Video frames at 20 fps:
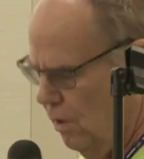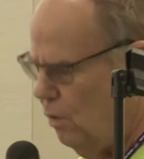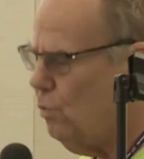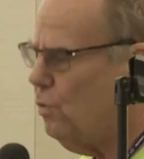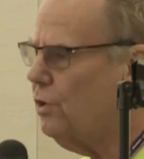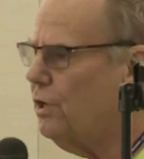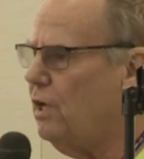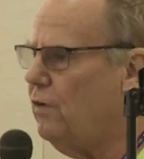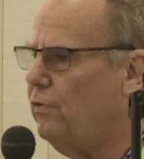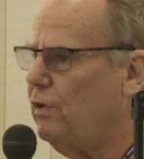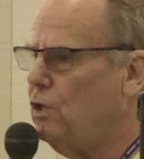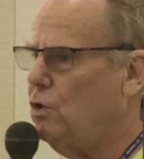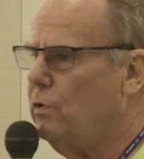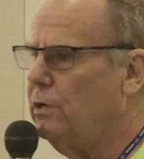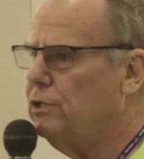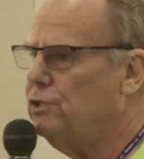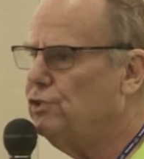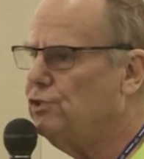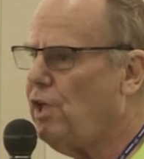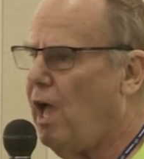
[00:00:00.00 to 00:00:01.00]
We're giving you
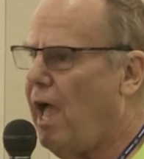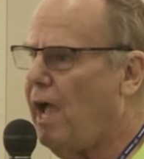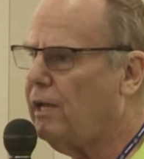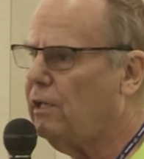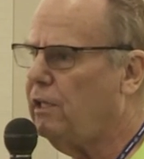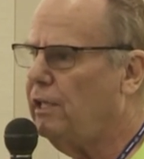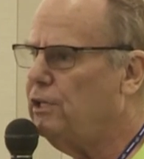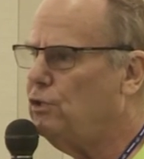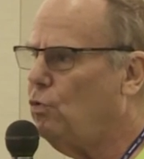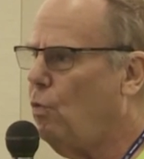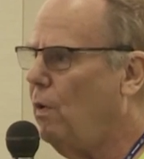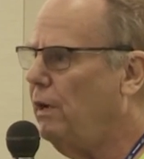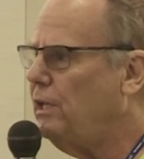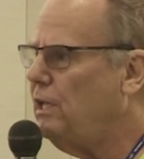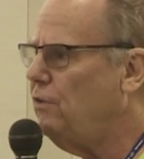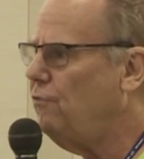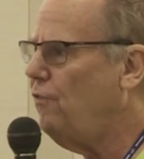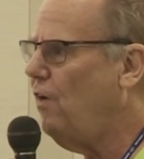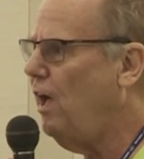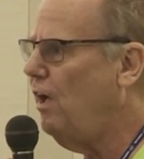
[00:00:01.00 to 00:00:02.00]
exactly
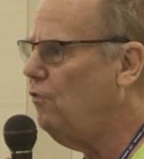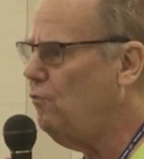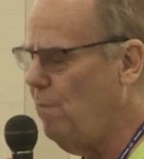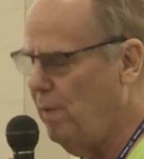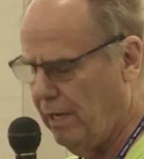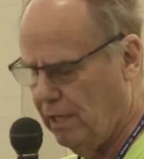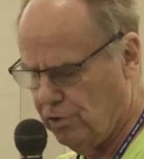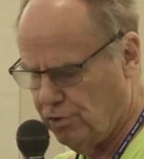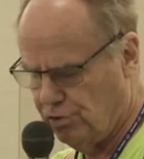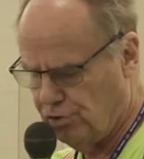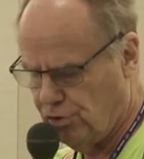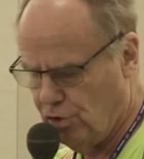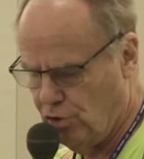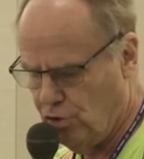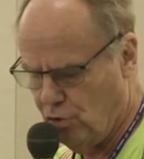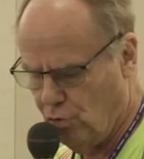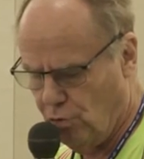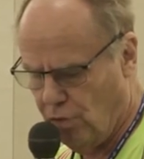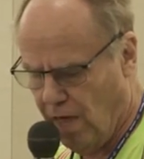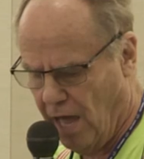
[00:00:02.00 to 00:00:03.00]
25 minutes to
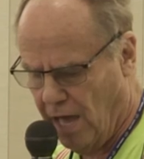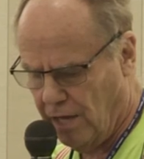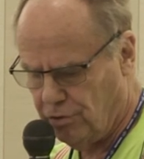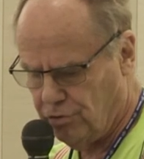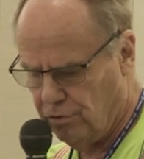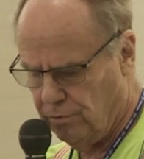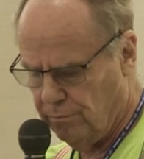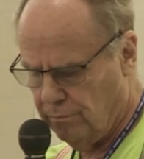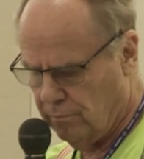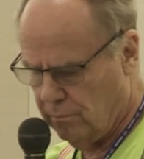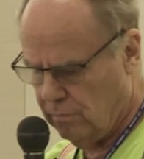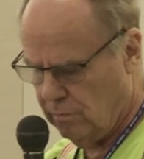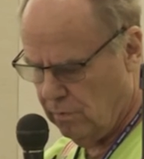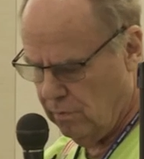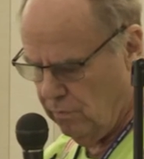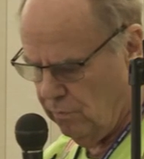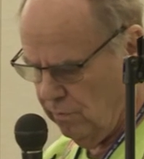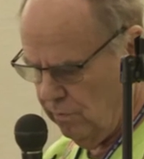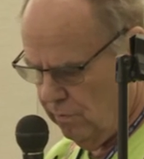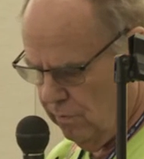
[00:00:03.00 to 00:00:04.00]
do that.
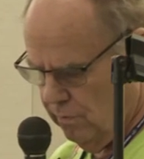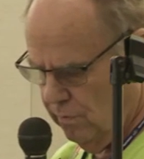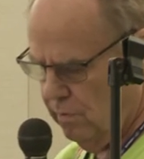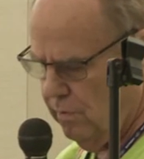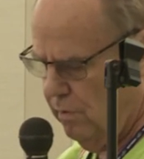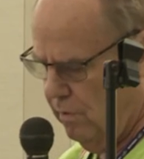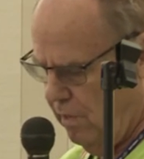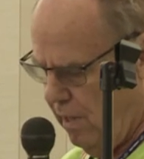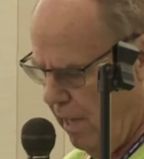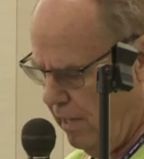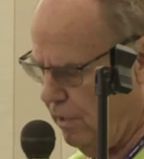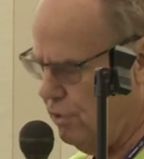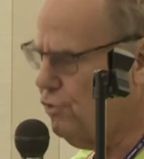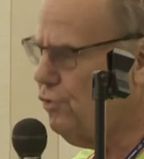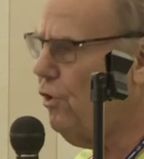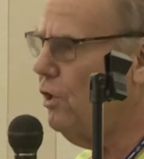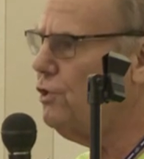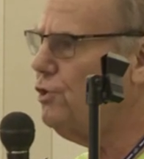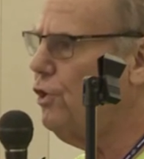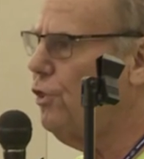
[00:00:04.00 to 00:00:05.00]
At
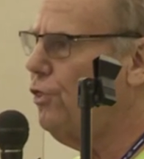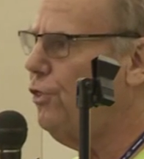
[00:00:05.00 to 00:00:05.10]
instruction